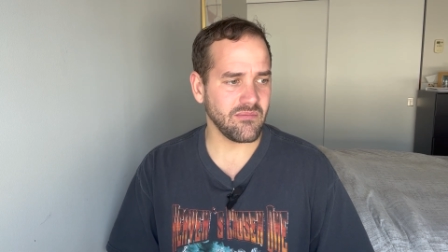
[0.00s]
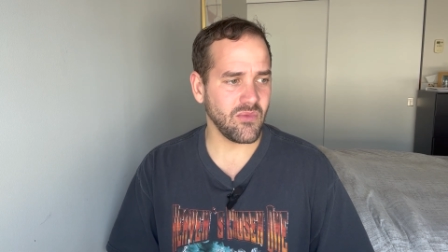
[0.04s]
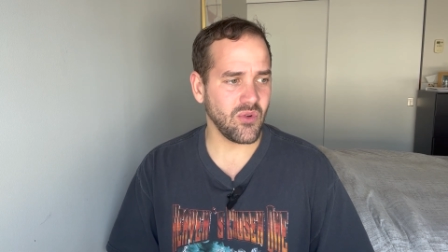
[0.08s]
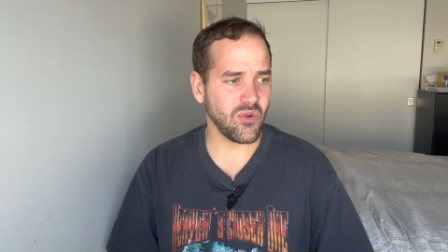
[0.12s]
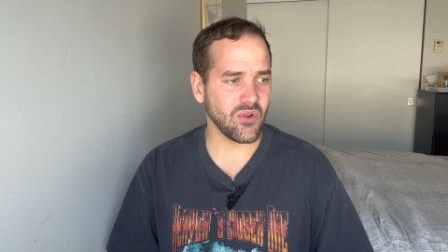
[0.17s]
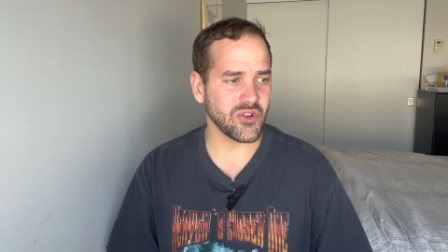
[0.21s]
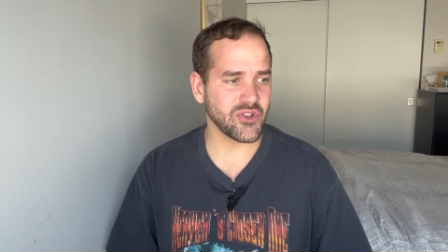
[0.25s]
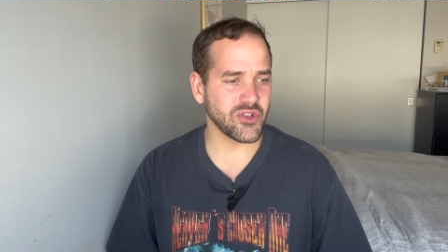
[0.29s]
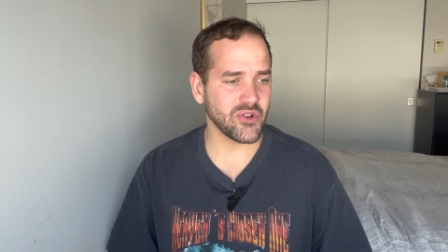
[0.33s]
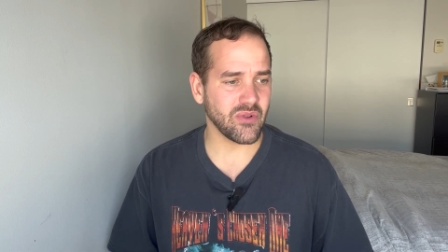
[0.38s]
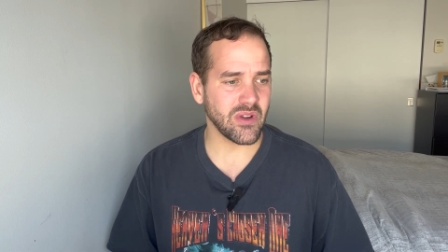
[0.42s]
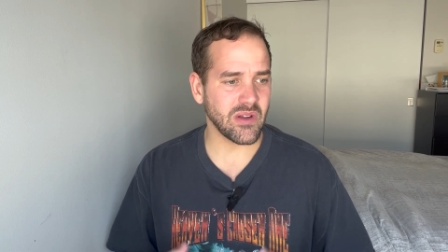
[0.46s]

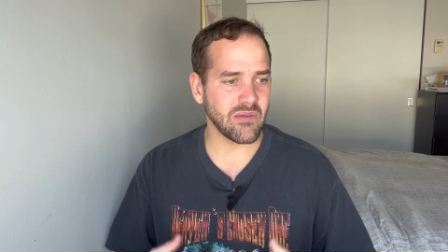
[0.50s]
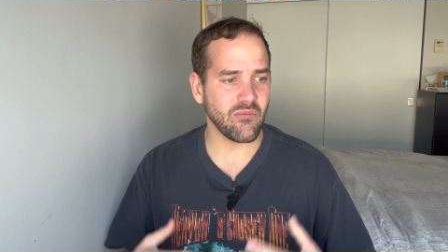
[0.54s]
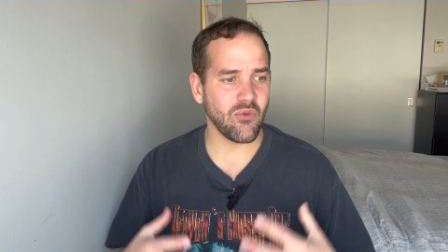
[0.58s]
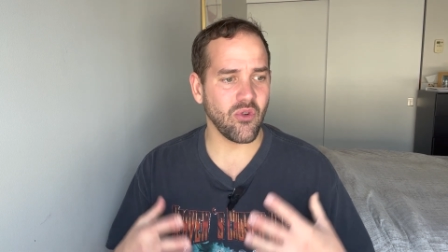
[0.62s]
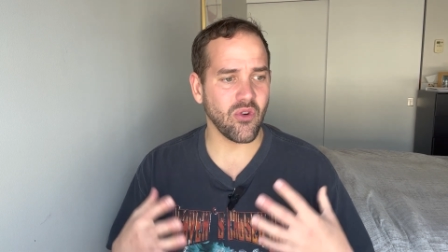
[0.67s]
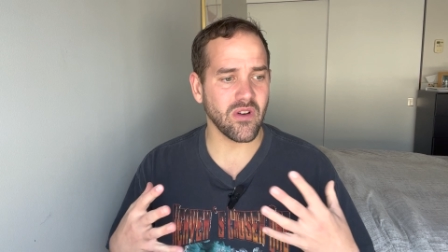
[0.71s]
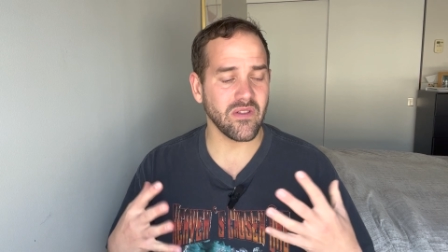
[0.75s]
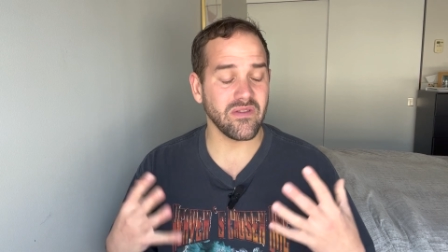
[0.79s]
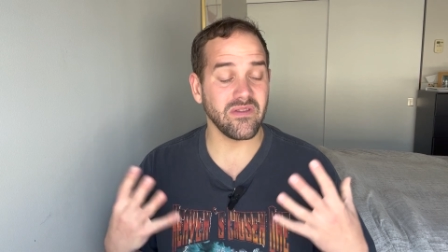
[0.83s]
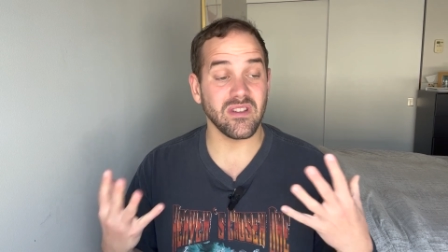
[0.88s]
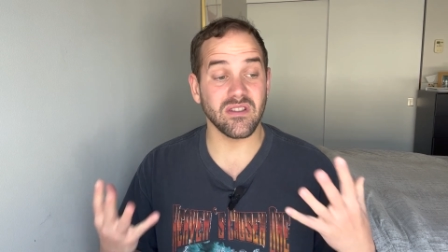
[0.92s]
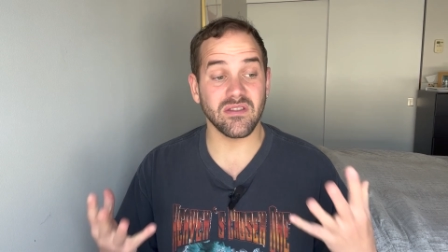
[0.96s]
more showing
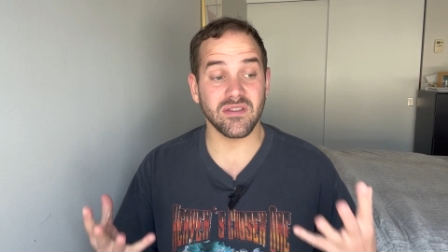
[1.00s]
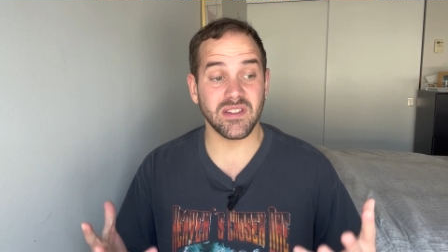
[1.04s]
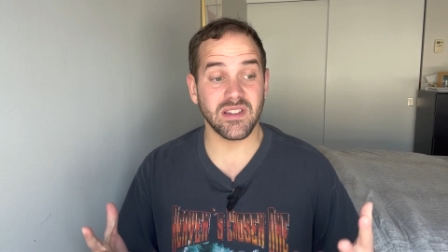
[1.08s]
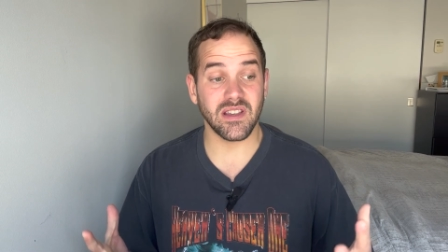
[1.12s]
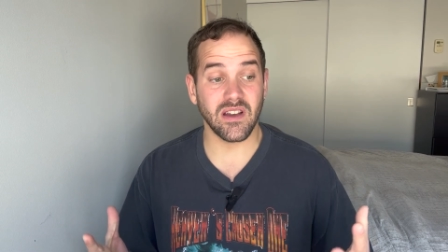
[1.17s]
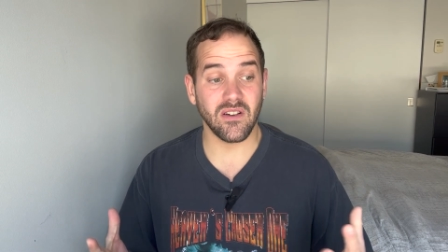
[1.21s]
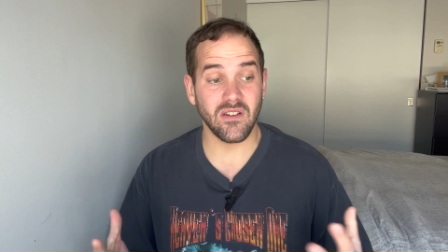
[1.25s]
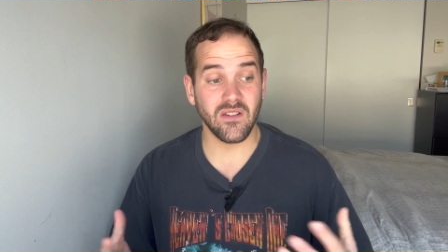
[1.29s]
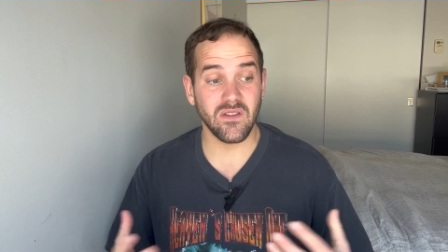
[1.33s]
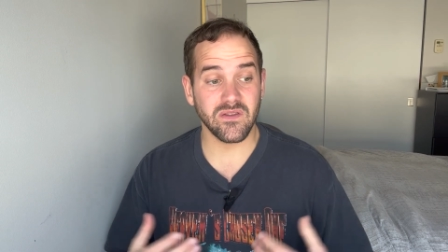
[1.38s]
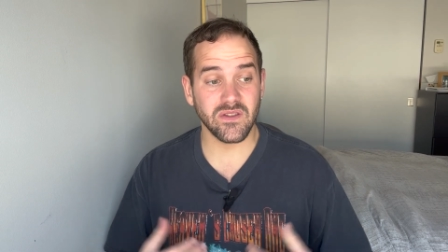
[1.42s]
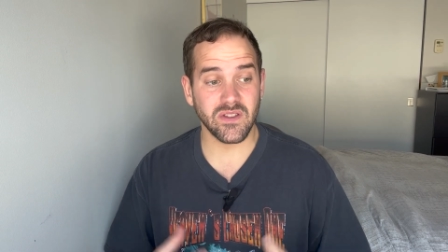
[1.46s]
more of
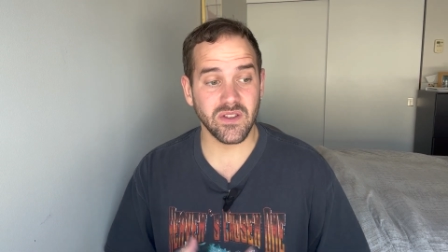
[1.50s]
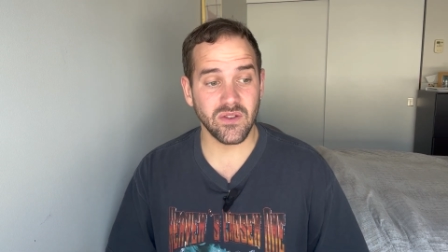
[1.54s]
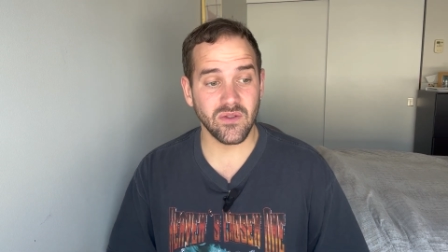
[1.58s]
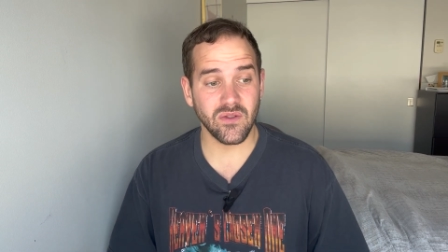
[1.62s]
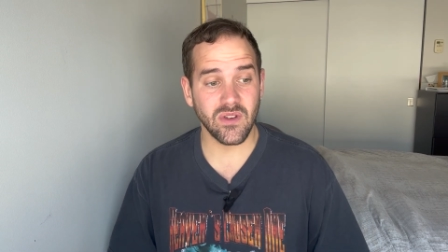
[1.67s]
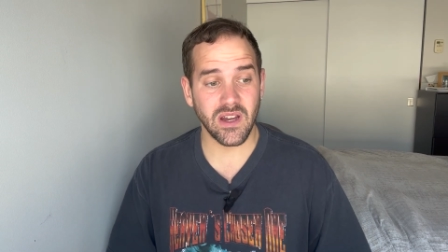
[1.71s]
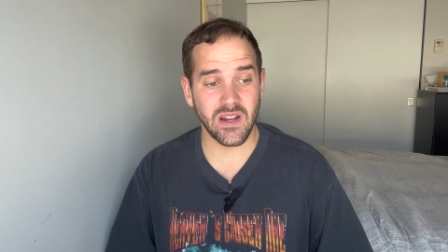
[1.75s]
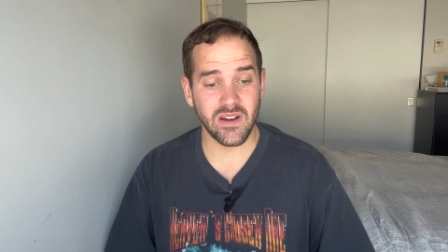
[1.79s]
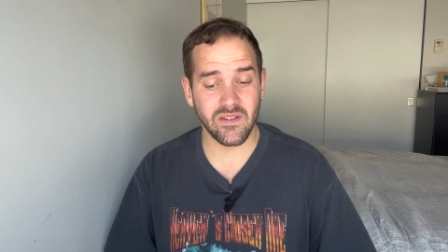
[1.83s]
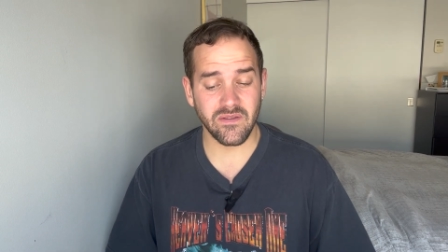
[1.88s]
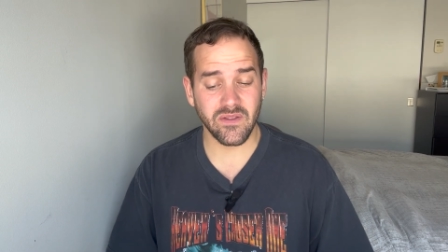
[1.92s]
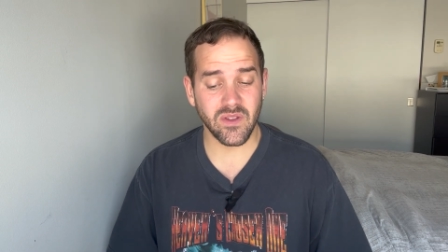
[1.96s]
yourself to
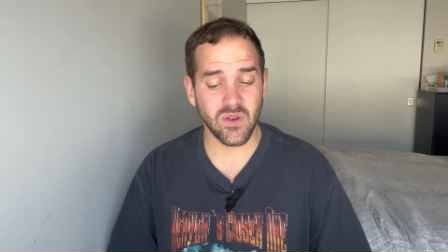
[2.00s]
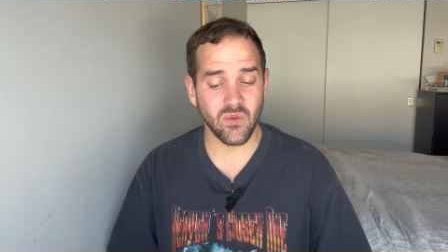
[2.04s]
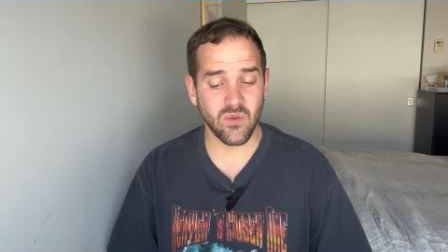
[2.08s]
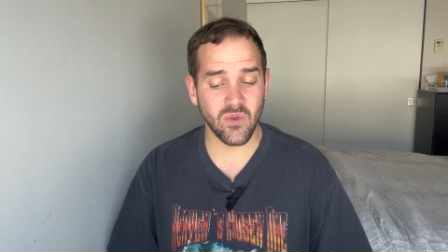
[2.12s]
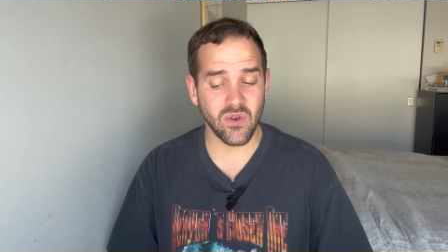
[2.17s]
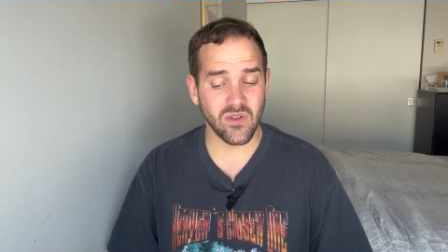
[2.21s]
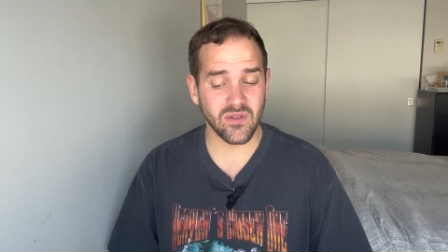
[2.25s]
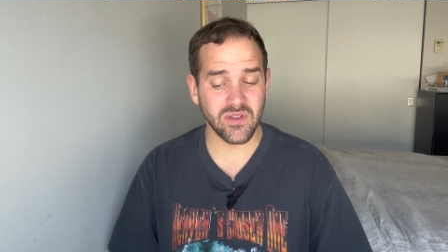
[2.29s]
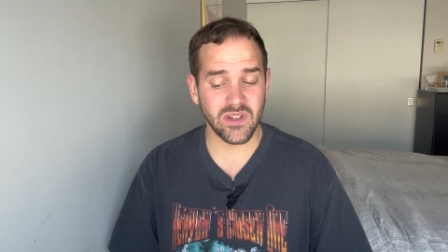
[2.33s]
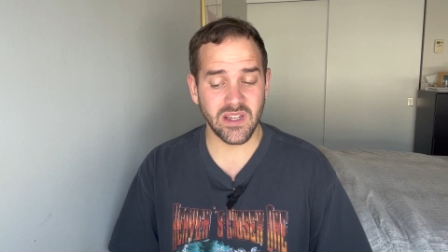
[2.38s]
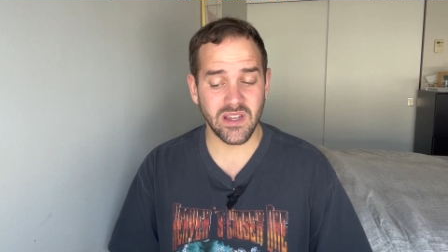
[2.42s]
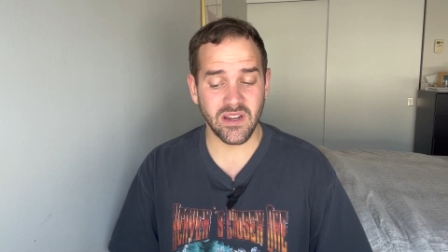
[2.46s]
kind of the
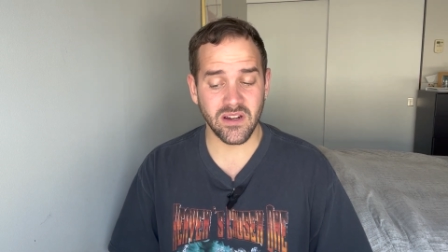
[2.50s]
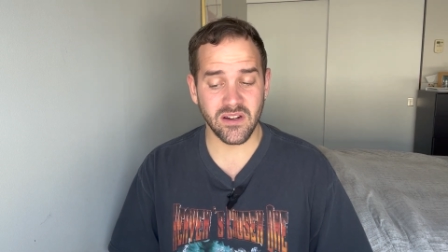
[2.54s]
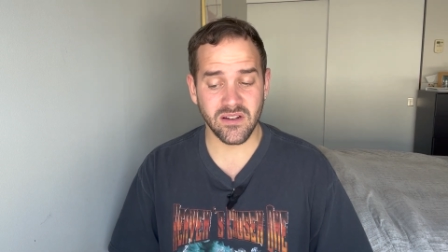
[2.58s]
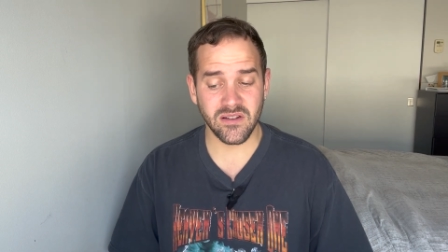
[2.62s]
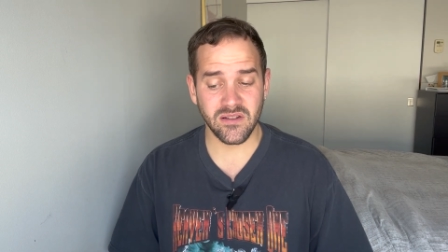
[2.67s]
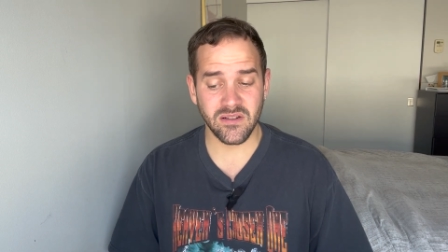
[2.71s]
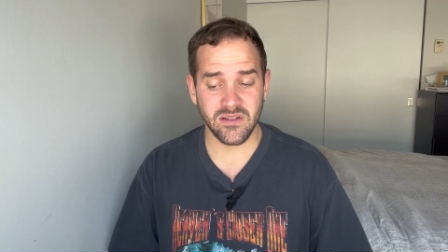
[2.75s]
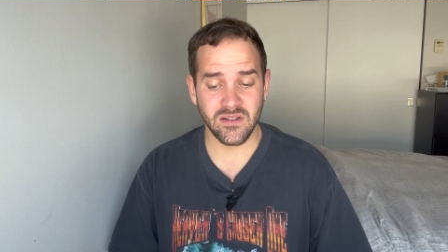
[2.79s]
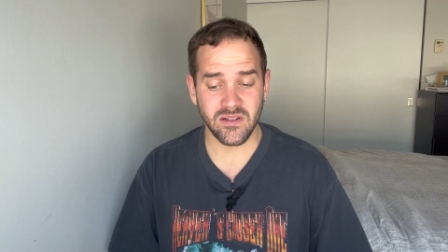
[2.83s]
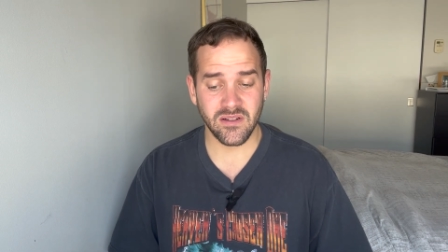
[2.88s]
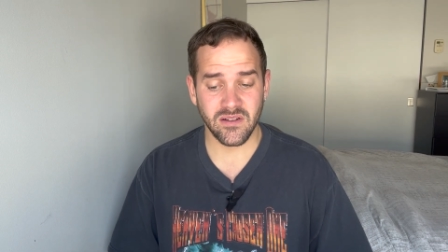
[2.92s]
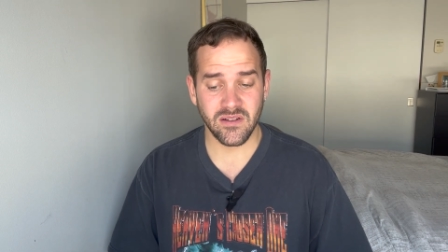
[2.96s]
world here